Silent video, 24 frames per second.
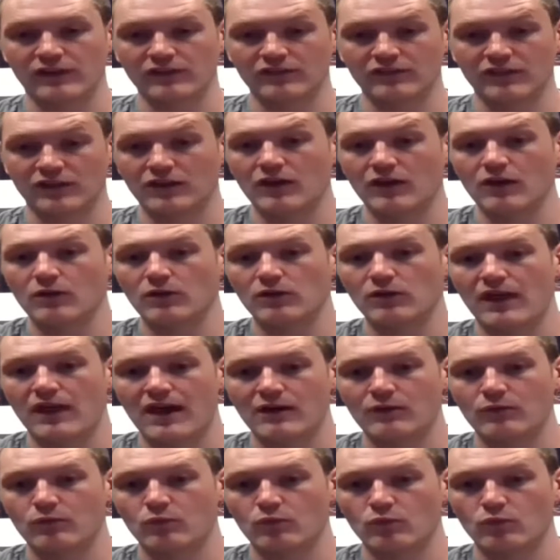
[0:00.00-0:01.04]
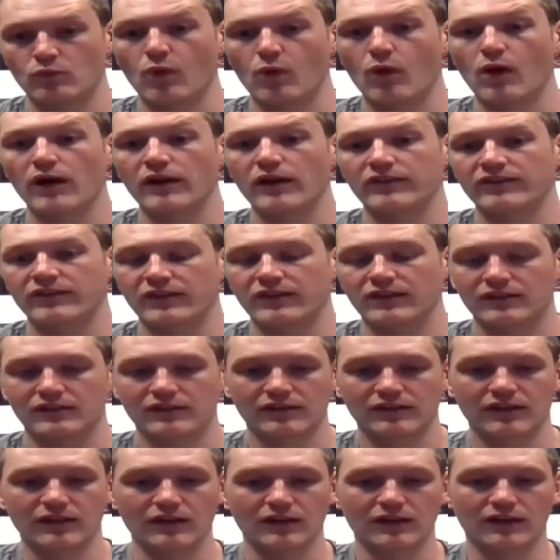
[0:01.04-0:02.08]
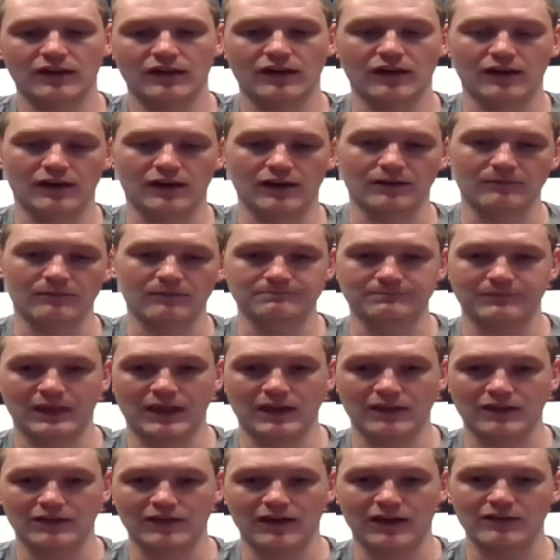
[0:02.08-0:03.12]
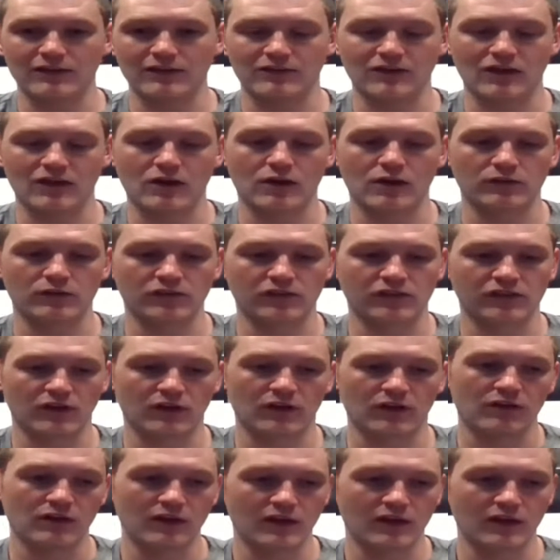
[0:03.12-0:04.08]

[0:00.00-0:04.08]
to know that wasn't inside zone. So